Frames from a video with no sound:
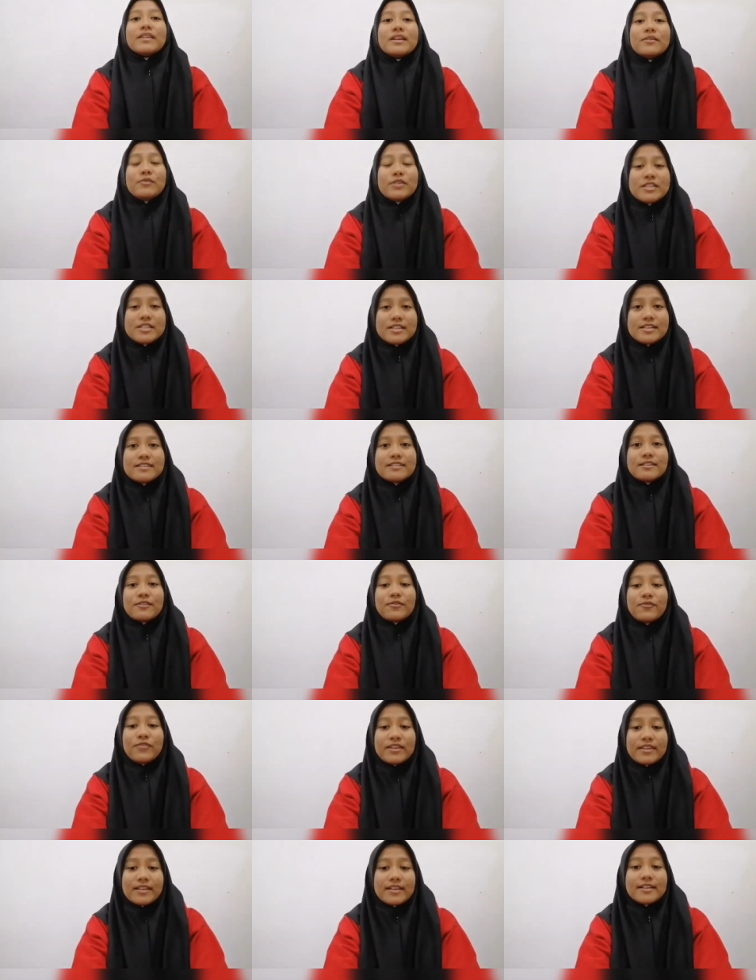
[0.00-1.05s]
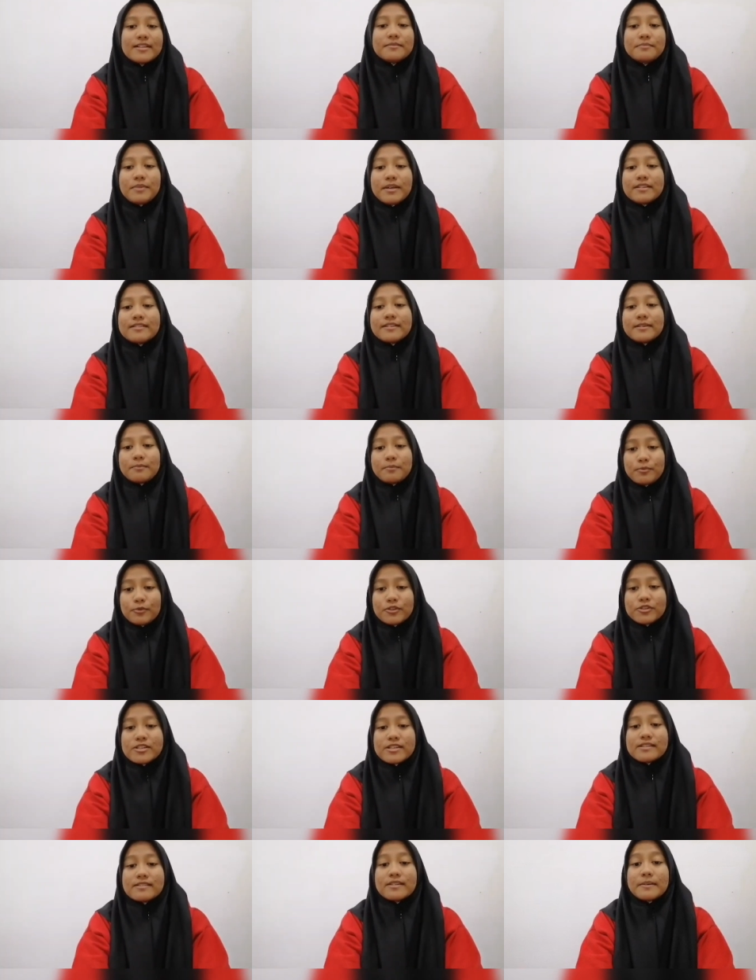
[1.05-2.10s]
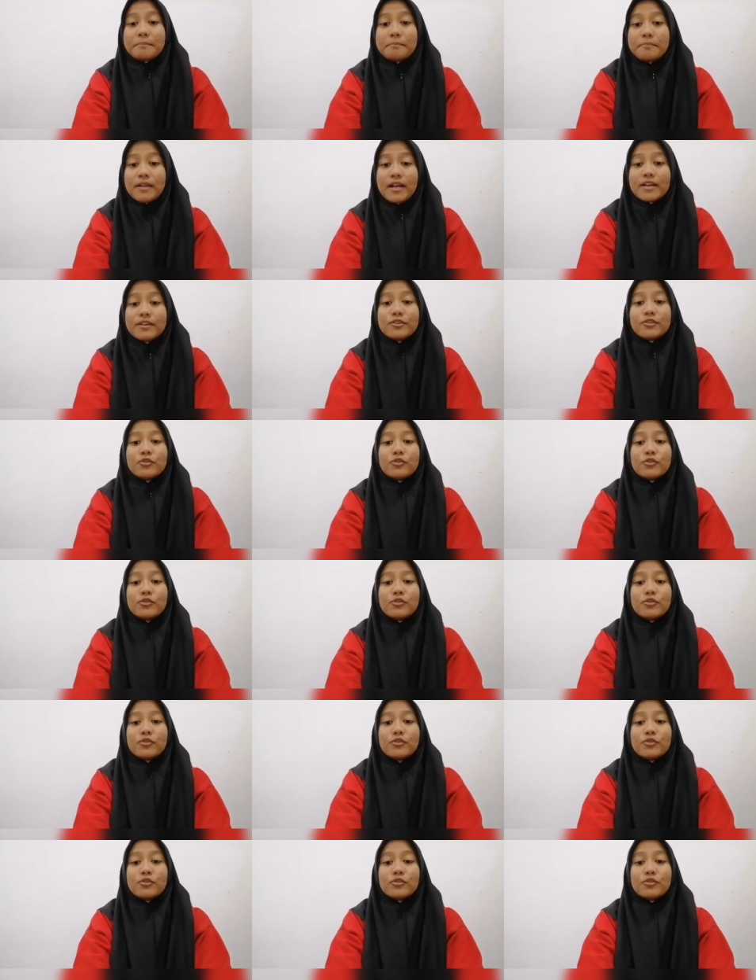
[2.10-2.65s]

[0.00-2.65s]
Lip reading: which is a physical-based approach is applied